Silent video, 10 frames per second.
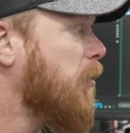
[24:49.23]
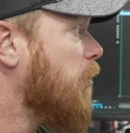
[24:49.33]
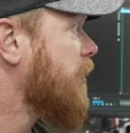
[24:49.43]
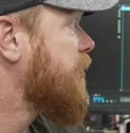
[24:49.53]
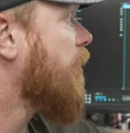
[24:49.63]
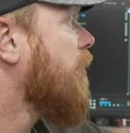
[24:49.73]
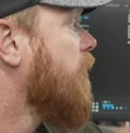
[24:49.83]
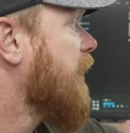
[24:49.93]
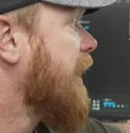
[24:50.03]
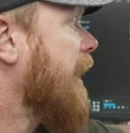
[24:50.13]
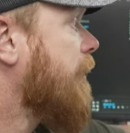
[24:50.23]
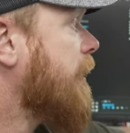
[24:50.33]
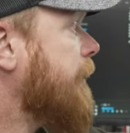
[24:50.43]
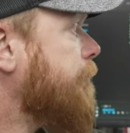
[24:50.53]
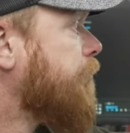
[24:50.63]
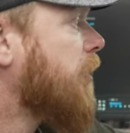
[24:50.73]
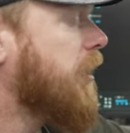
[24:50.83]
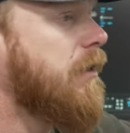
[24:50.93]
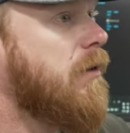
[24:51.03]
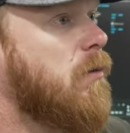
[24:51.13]
But when we start looking at,
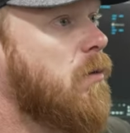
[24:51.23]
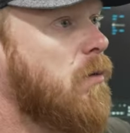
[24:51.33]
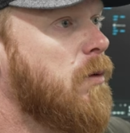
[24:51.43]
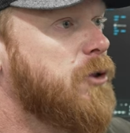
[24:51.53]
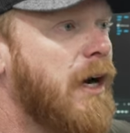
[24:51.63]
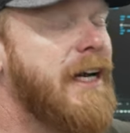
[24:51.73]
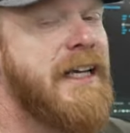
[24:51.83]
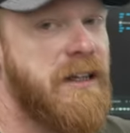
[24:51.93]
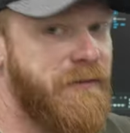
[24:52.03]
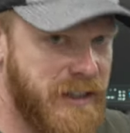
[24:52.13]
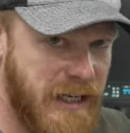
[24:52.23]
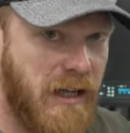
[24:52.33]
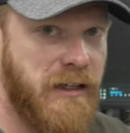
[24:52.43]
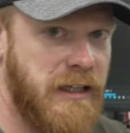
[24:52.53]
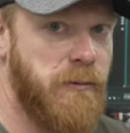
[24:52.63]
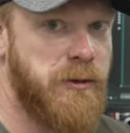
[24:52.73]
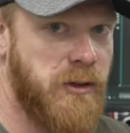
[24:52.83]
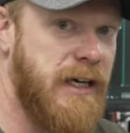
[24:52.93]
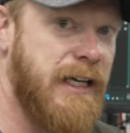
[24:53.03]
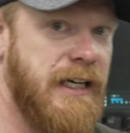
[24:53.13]
when we're trying to get the fidelity that we're
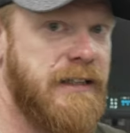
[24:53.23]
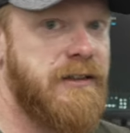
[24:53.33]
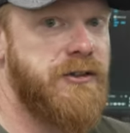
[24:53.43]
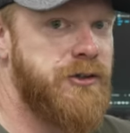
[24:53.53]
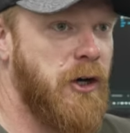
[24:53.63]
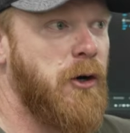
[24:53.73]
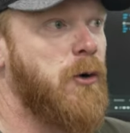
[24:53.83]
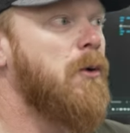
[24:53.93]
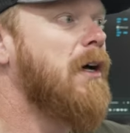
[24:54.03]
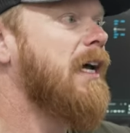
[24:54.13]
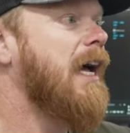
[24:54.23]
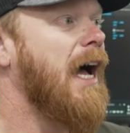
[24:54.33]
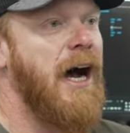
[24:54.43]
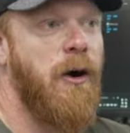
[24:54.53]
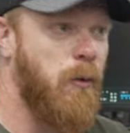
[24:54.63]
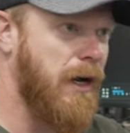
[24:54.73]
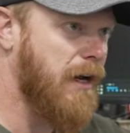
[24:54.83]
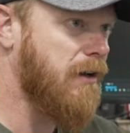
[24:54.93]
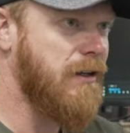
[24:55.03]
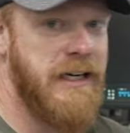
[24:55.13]
trying to get to show how
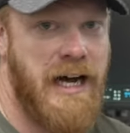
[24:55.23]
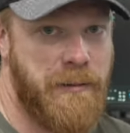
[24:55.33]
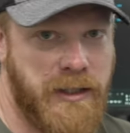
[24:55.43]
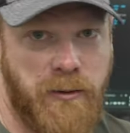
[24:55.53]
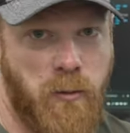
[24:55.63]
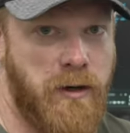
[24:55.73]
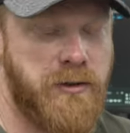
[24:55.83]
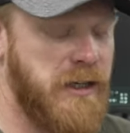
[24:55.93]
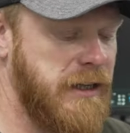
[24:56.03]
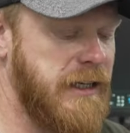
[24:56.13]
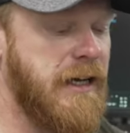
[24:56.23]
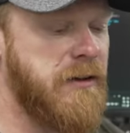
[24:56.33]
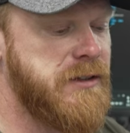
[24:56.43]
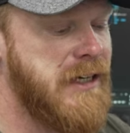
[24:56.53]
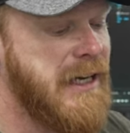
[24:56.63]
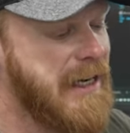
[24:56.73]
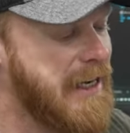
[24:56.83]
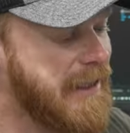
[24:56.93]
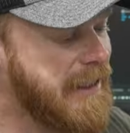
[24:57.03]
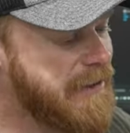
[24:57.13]
well an optic works or anything else,
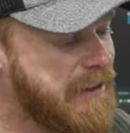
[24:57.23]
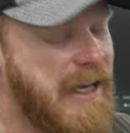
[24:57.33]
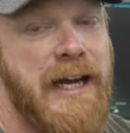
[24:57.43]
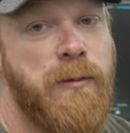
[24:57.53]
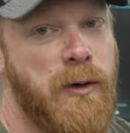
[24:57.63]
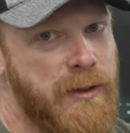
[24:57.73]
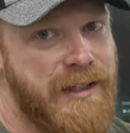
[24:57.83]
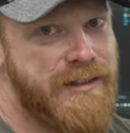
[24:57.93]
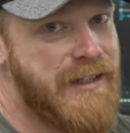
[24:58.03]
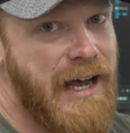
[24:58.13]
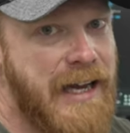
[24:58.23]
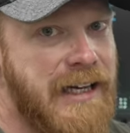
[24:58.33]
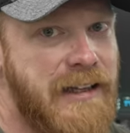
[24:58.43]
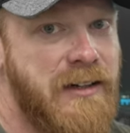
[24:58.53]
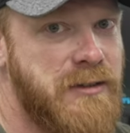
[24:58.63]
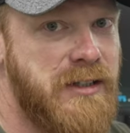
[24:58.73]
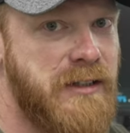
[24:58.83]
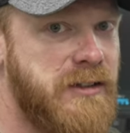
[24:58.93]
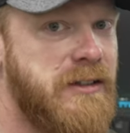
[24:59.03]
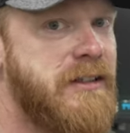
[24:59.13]
this camera with this tiny little
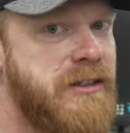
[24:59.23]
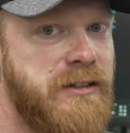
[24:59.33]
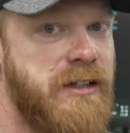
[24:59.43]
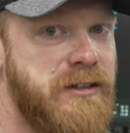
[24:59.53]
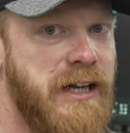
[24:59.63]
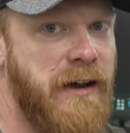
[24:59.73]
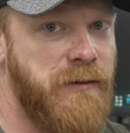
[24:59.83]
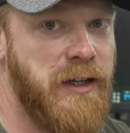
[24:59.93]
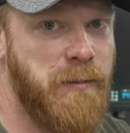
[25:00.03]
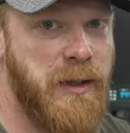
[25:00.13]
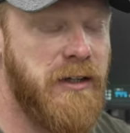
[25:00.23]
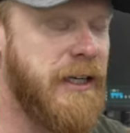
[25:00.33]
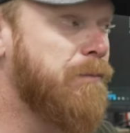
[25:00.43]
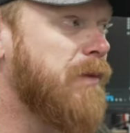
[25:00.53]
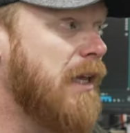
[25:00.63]
sensor just doesn't have the ability.